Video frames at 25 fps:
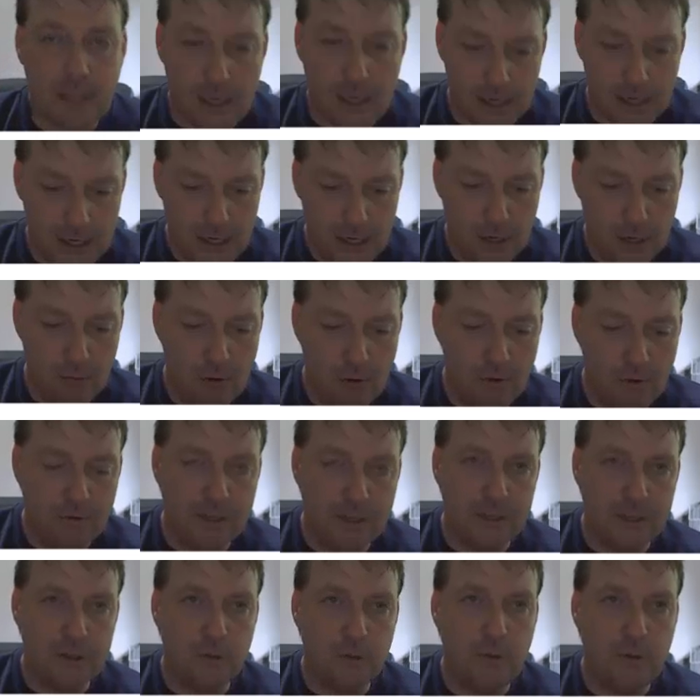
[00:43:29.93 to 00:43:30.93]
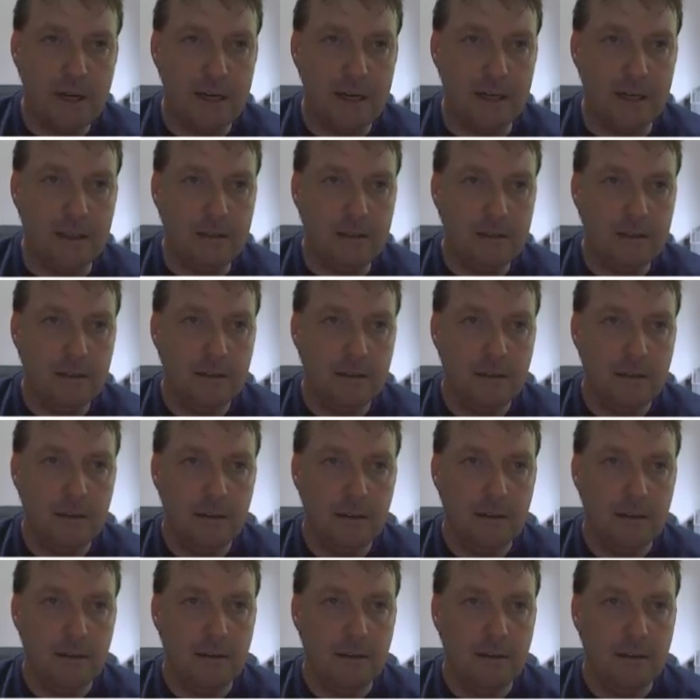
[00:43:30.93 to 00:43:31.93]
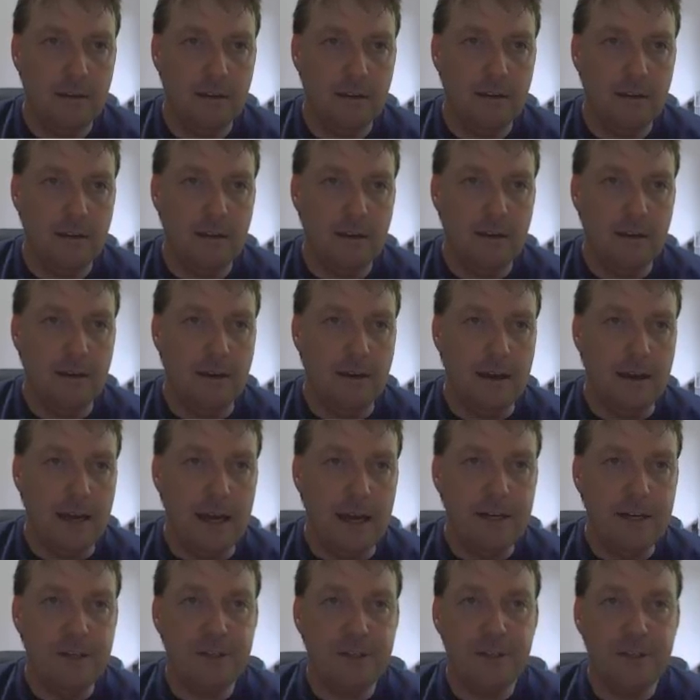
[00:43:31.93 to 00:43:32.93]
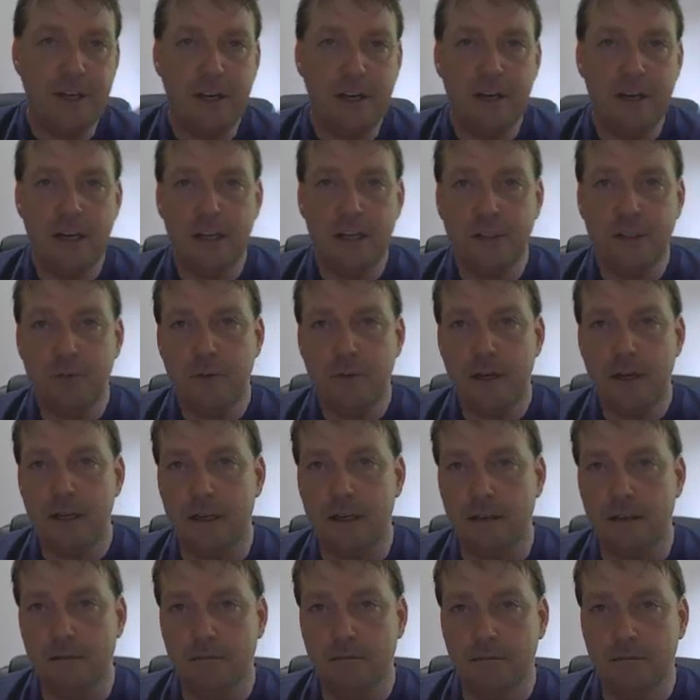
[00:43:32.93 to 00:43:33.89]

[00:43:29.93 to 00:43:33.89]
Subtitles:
You go over to Twitter and you share it on Twitter.